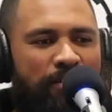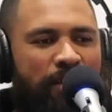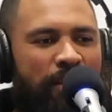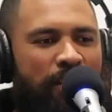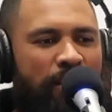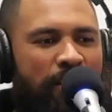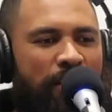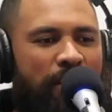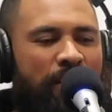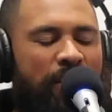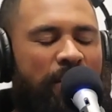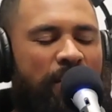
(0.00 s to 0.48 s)
They're
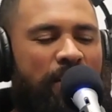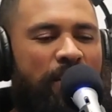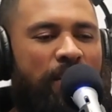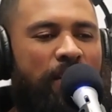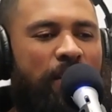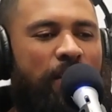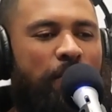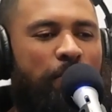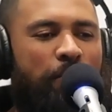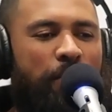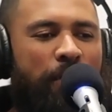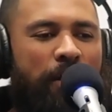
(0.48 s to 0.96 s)
going to
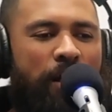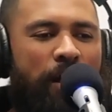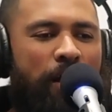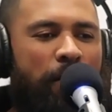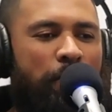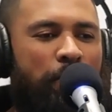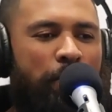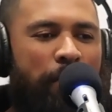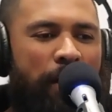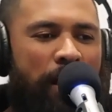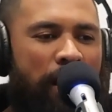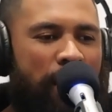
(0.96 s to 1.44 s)

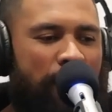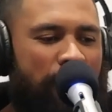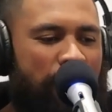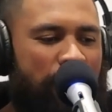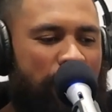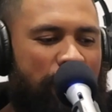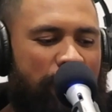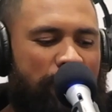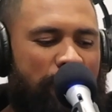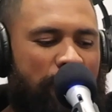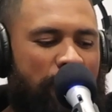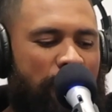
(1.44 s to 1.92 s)
become
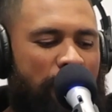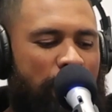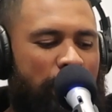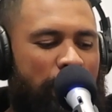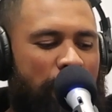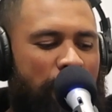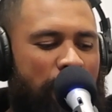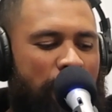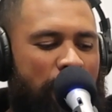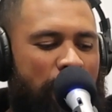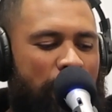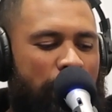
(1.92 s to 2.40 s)
partners. They're going to
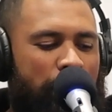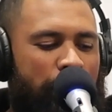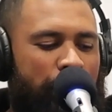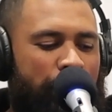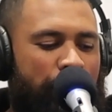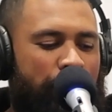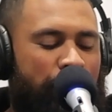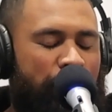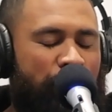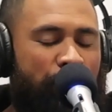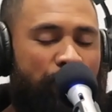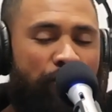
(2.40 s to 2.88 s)

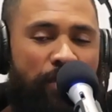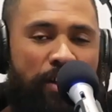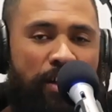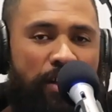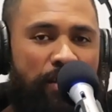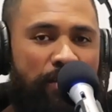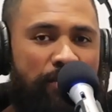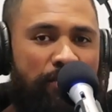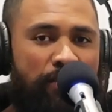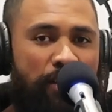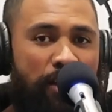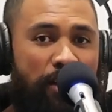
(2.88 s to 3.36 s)
become friends.